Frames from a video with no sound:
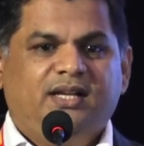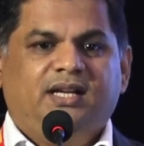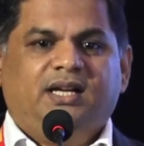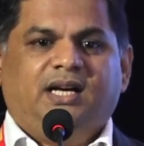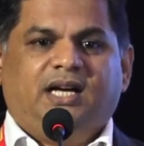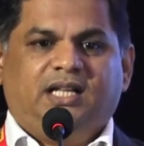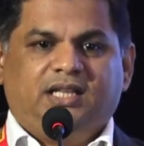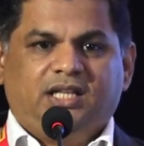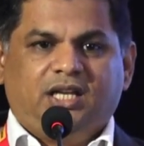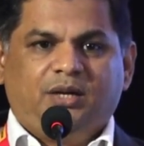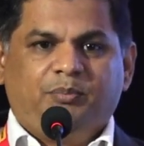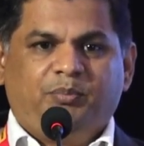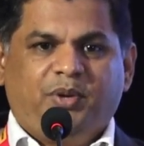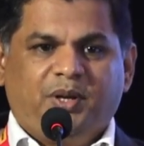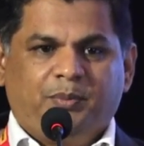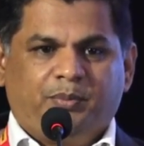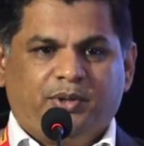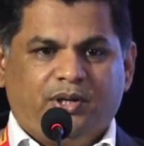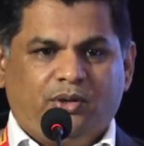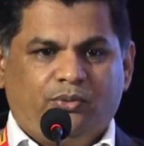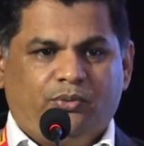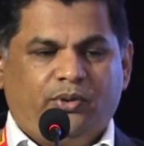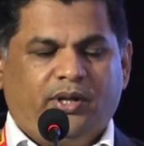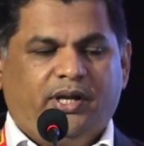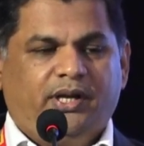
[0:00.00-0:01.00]
And then people
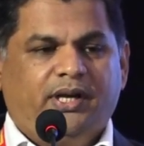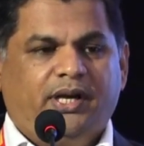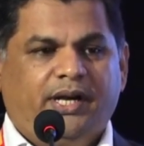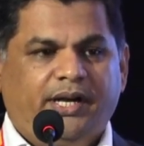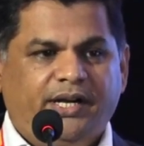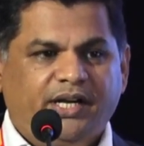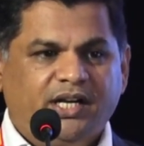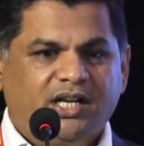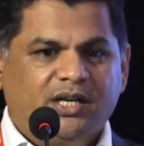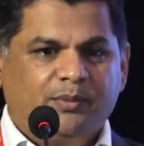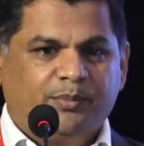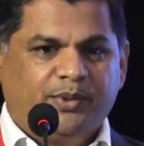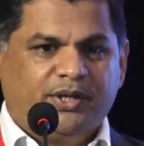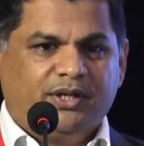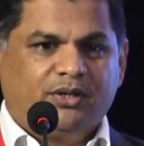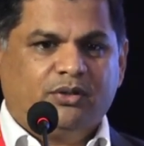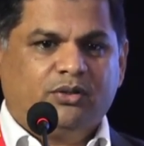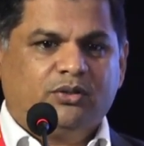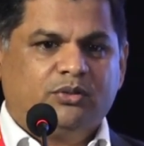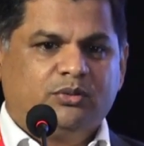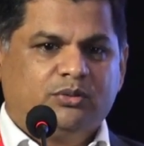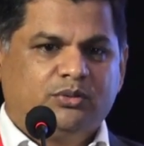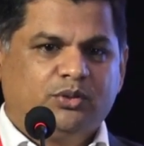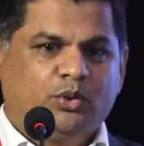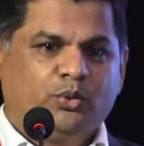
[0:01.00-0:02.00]
would end up,
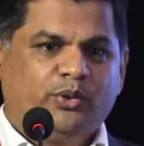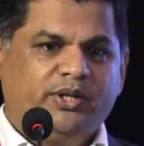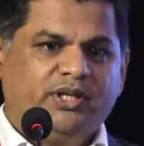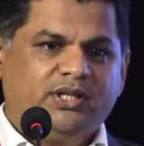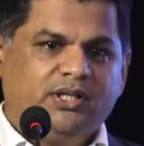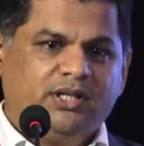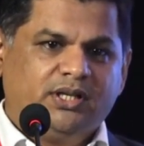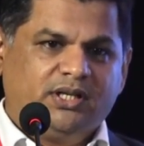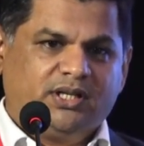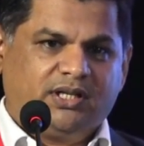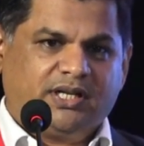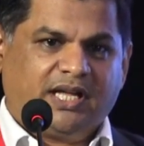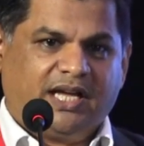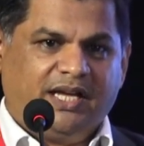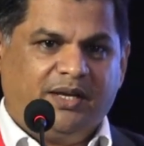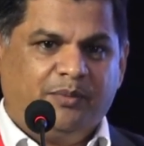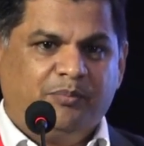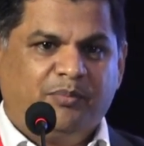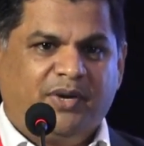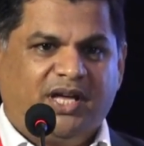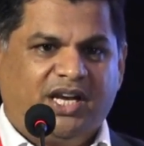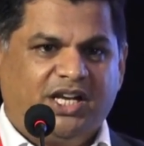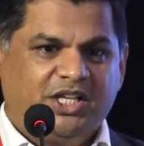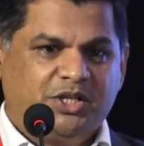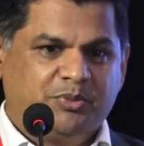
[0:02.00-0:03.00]
doing the time
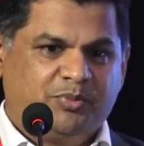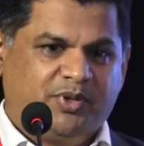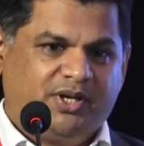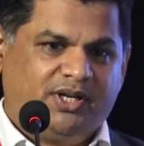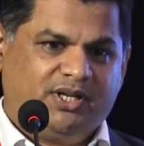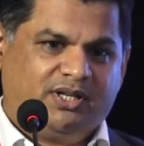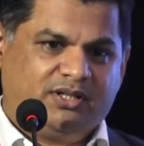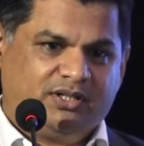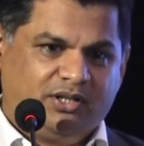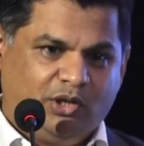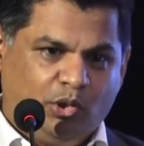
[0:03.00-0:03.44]
management,